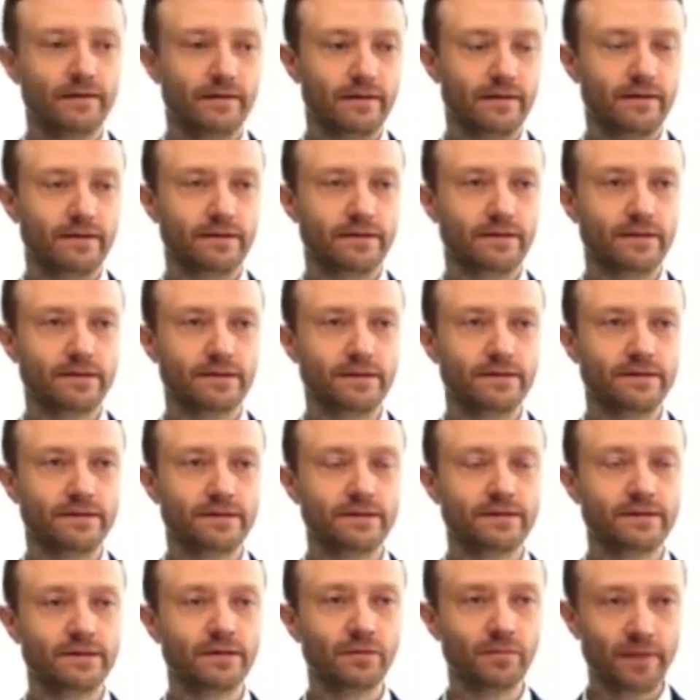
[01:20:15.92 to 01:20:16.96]

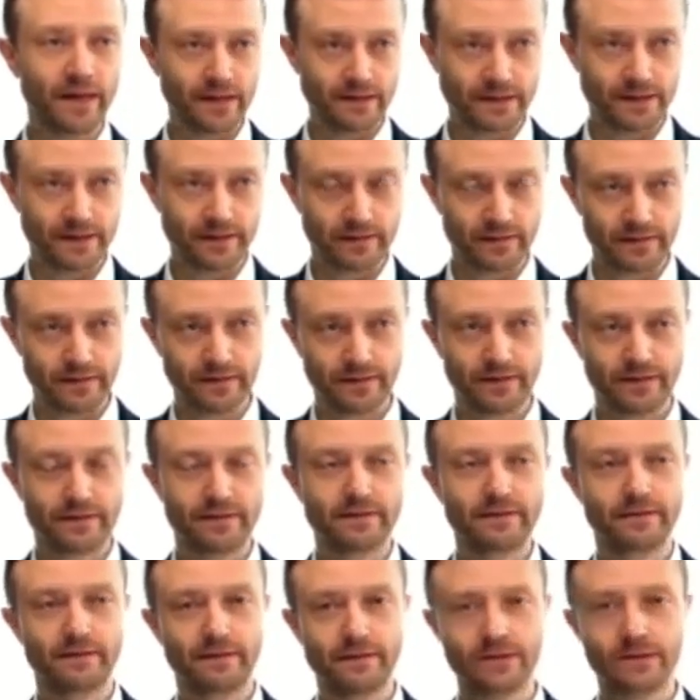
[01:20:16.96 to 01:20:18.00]
is still pending.
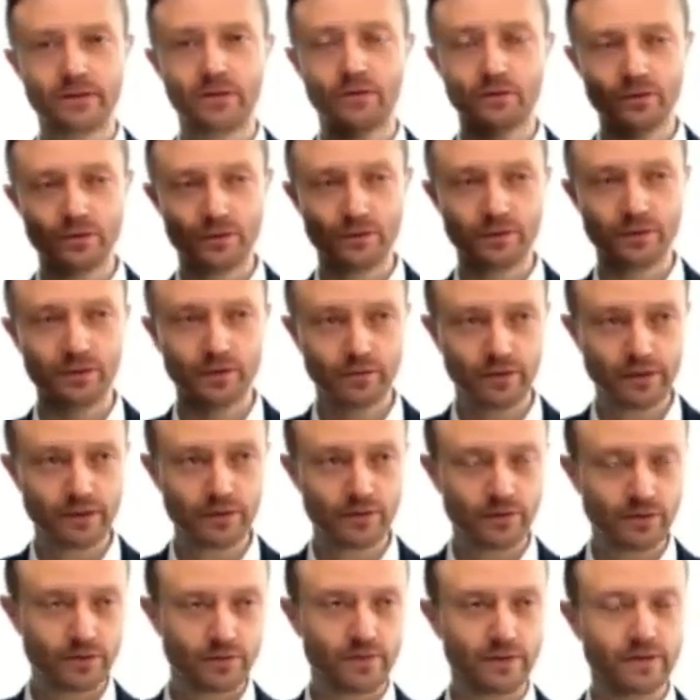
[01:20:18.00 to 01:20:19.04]
It's going to be
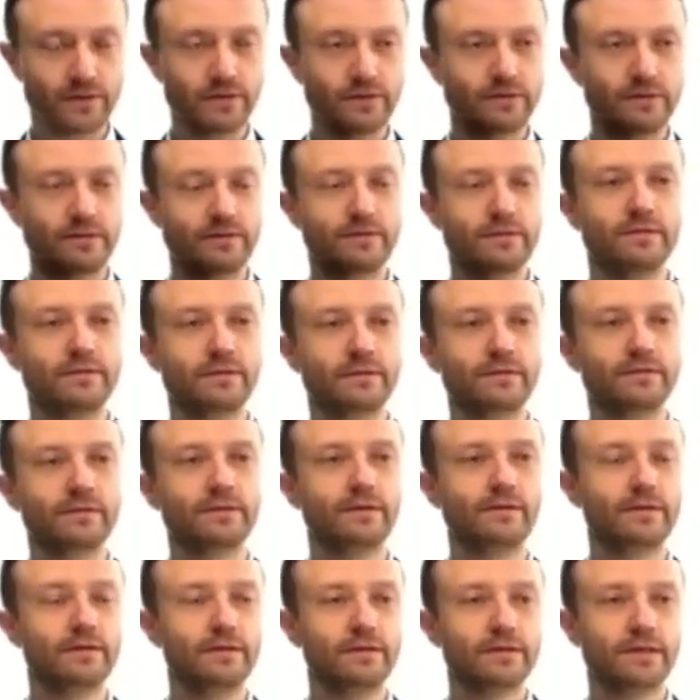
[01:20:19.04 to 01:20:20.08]
introduced, but
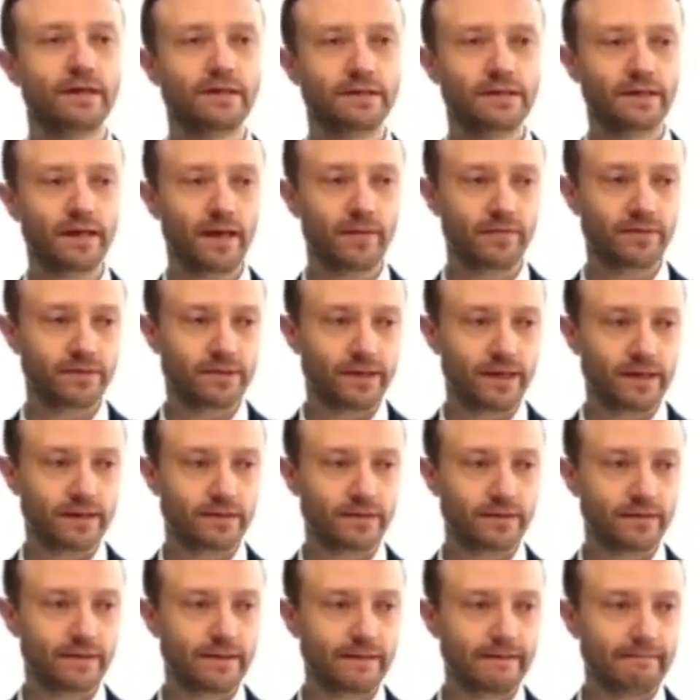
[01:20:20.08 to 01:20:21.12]
it hasn't happened yet.
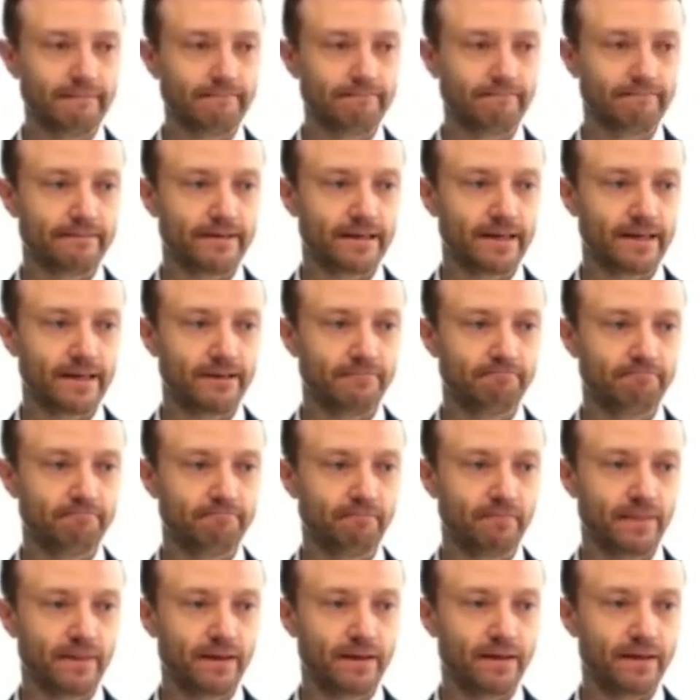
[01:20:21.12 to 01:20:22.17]

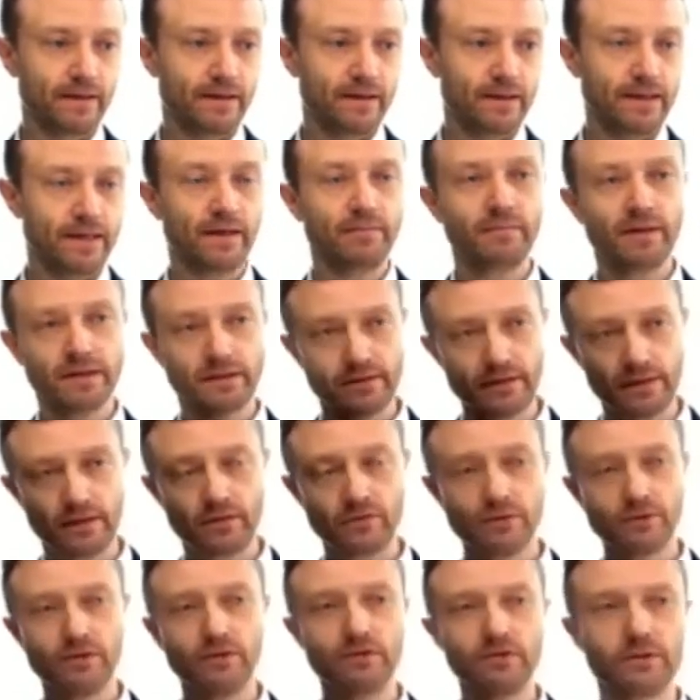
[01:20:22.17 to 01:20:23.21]
Yeah, but the
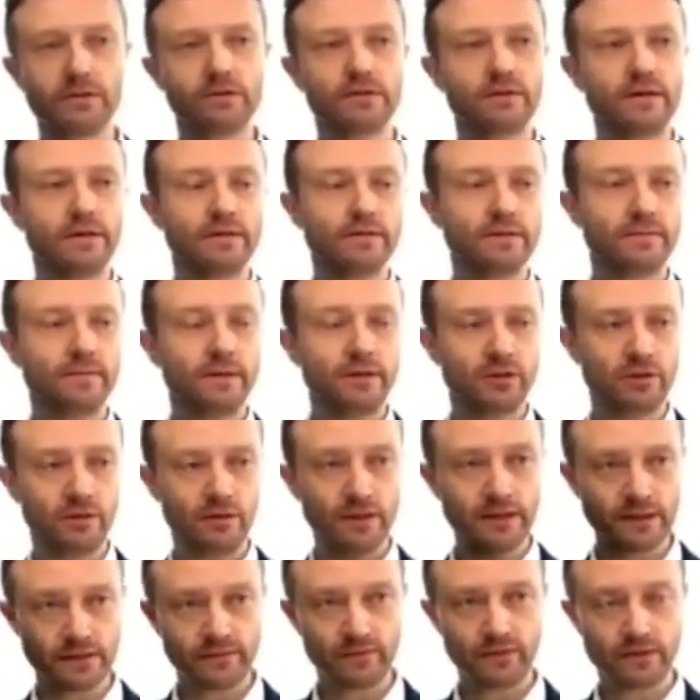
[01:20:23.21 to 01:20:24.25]
good news is that special
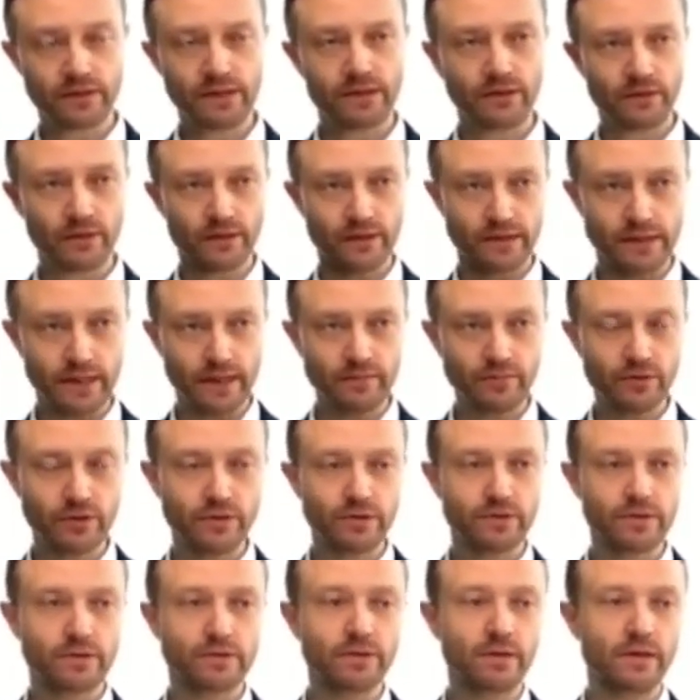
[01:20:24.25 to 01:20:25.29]
list for certain
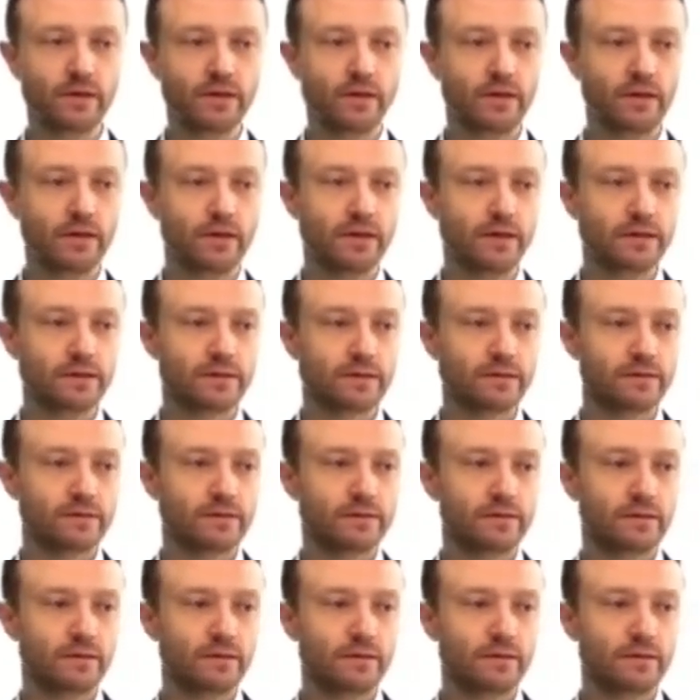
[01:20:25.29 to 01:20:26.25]
exemptions is